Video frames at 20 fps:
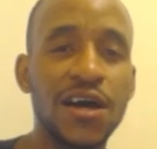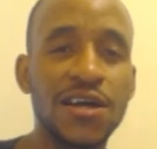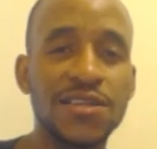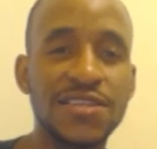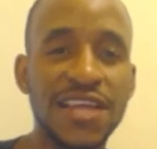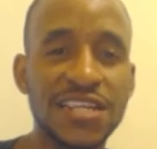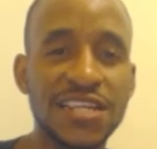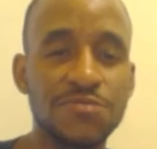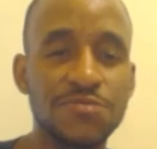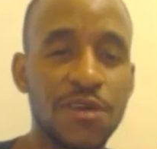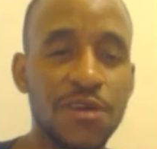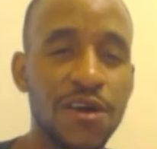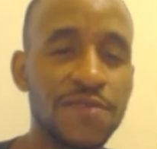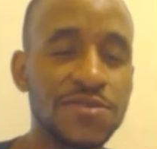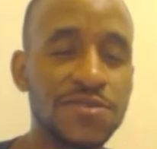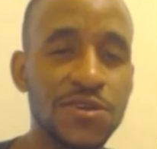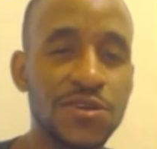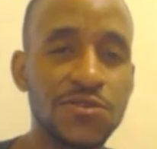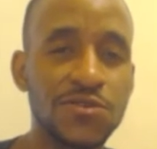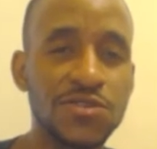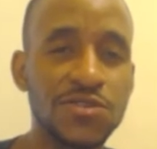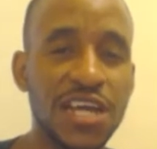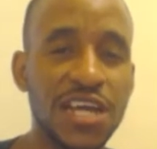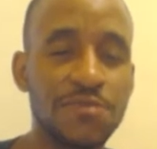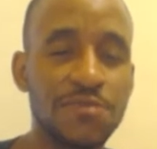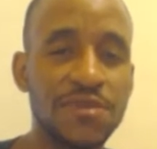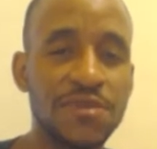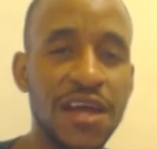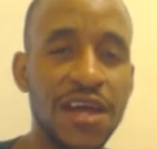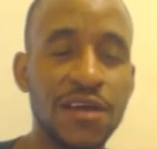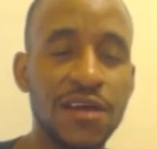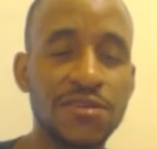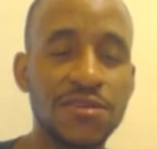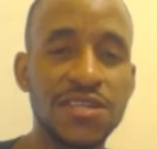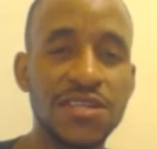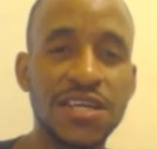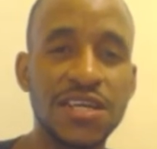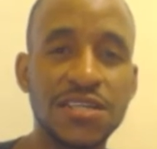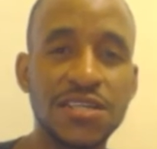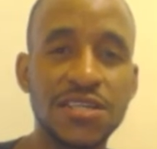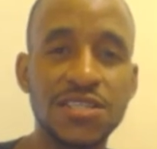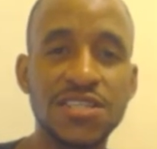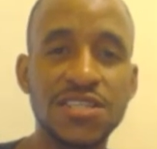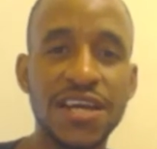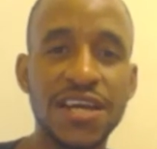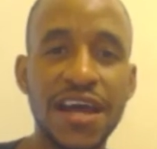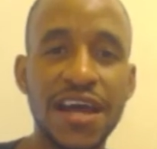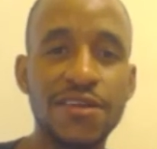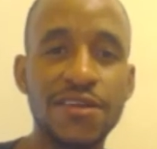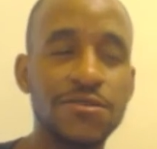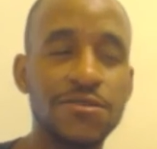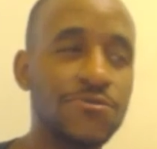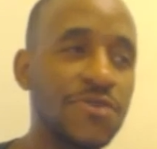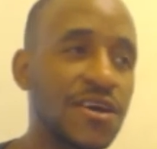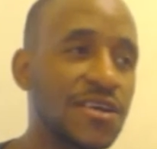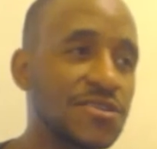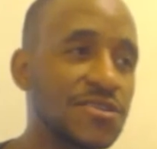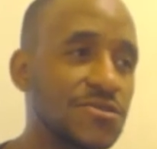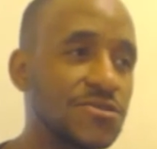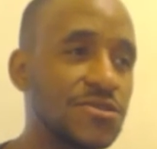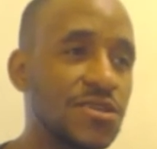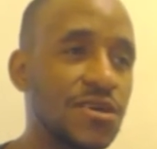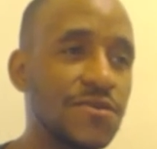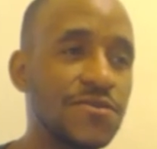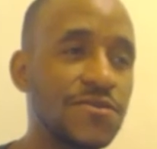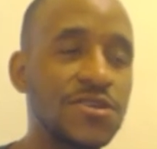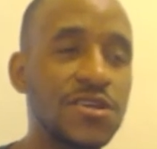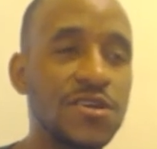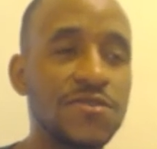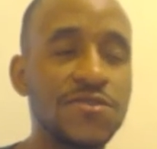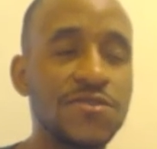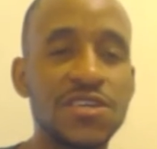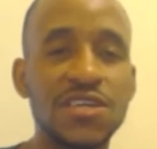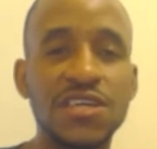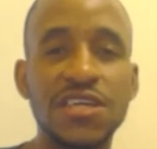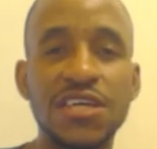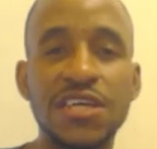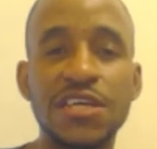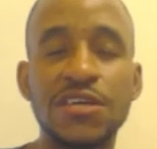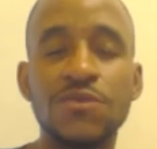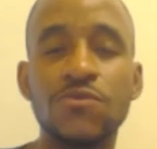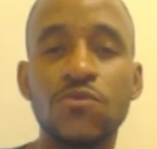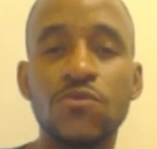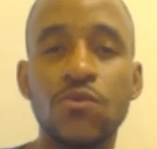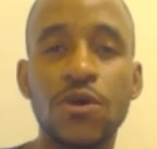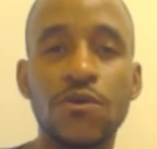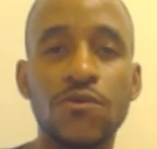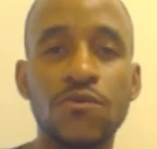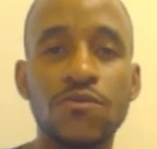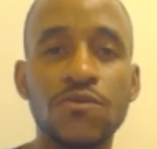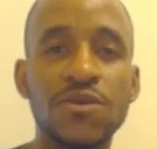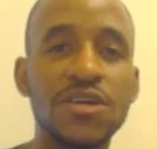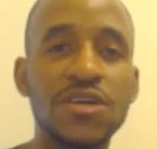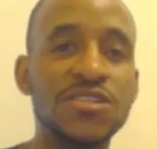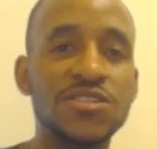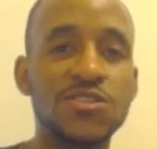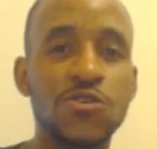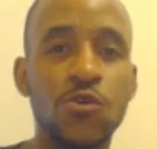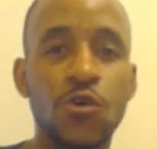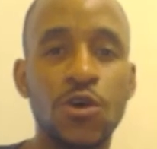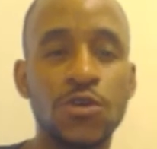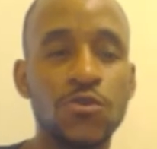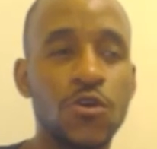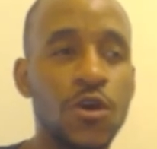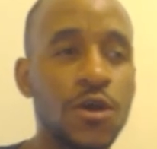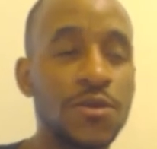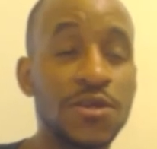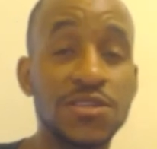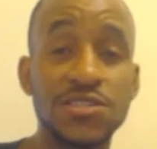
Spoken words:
next month. So check me out then, and check out the rest of WWE, what is going on.